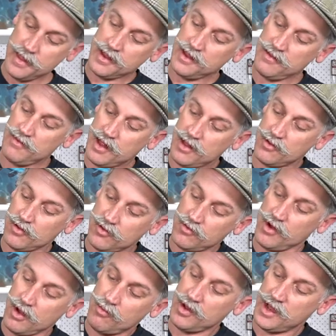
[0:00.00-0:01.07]
Give that a little
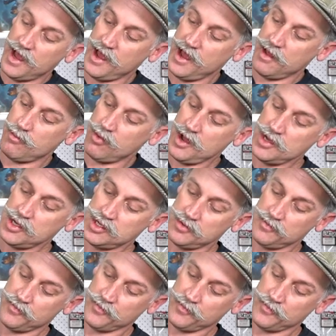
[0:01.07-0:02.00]
scrub with the hard brush.